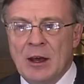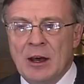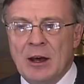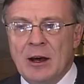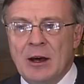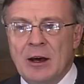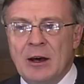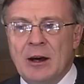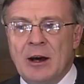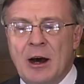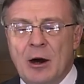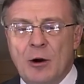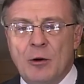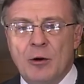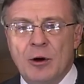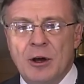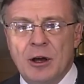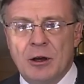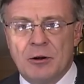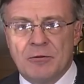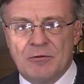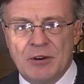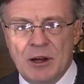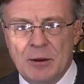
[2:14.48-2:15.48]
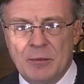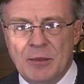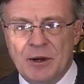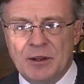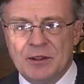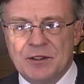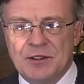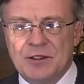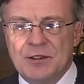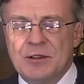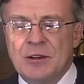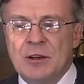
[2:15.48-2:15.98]
uh, our
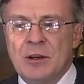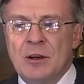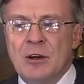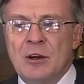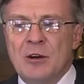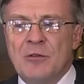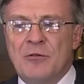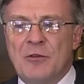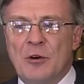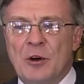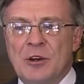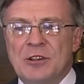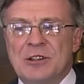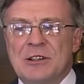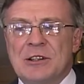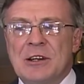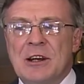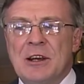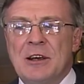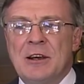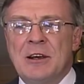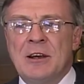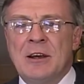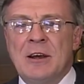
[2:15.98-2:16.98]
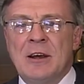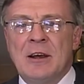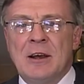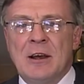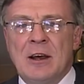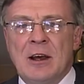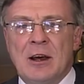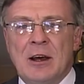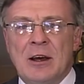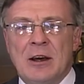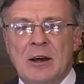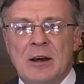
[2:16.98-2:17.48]
agreements. Firstly,
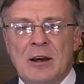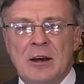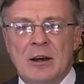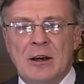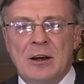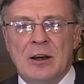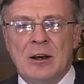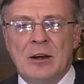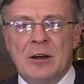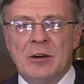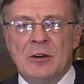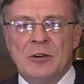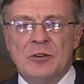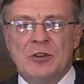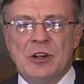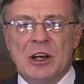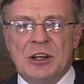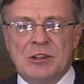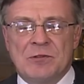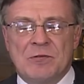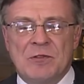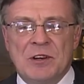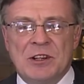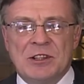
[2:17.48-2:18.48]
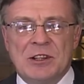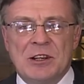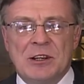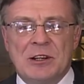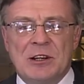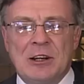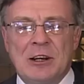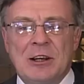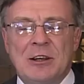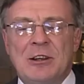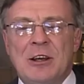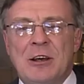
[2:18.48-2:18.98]
uh, just
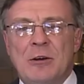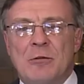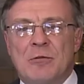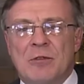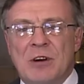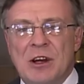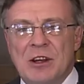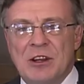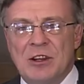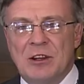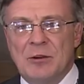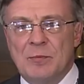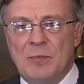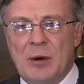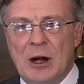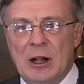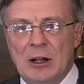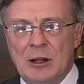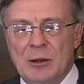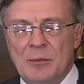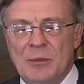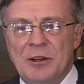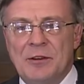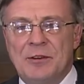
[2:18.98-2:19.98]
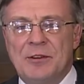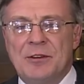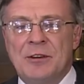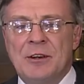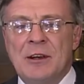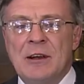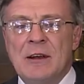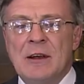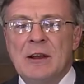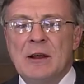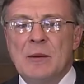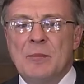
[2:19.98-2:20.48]
recently, the Ukrainian parliament
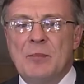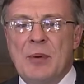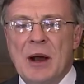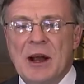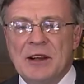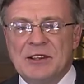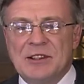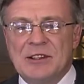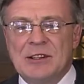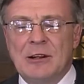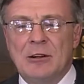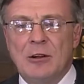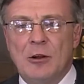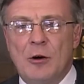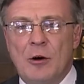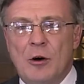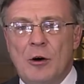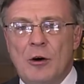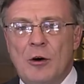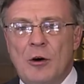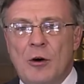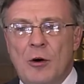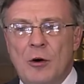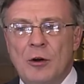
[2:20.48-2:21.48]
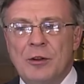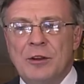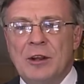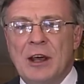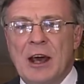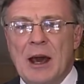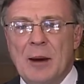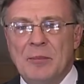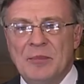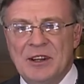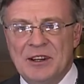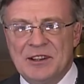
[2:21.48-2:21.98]
passed a law on
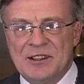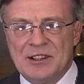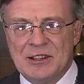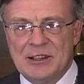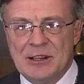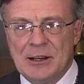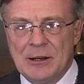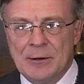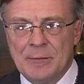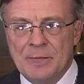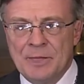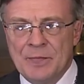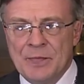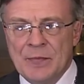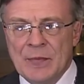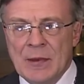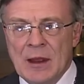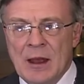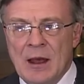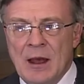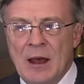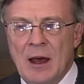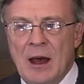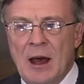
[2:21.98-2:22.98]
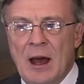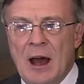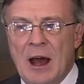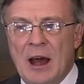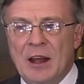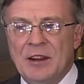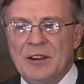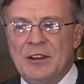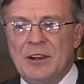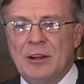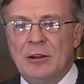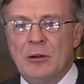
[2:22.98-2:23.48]
amnesty,
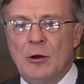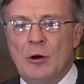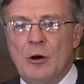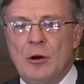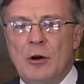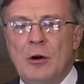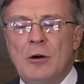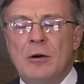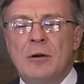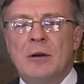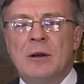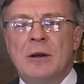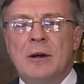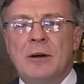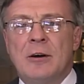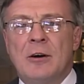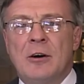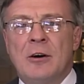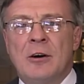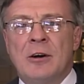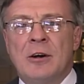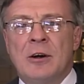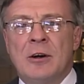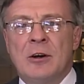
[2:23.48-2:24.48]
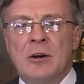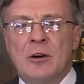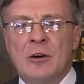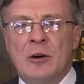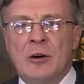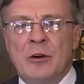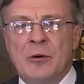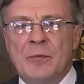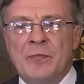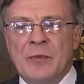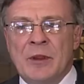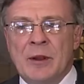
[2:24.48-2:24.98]
and the law
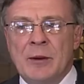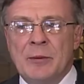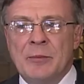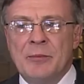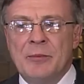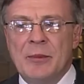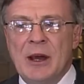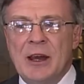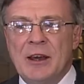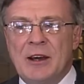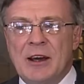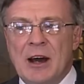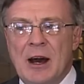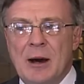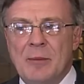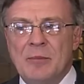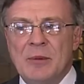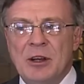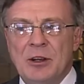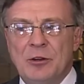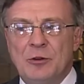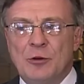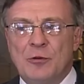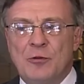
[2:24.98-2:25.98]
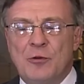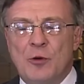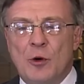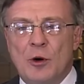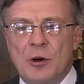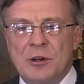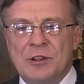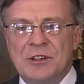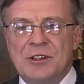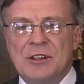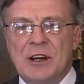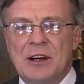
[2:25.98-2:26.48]
uh, uh may come into
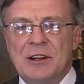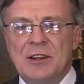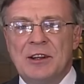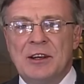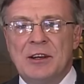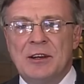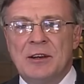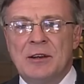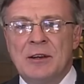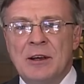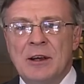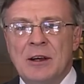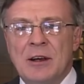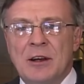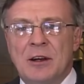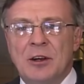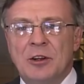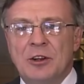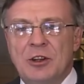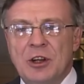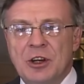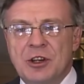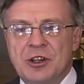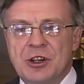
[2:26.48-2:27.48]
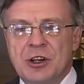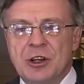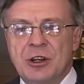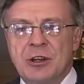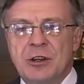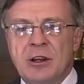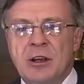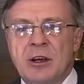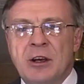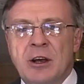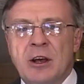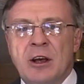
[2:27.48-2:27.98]
force on the
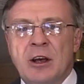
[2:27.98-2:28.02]
condition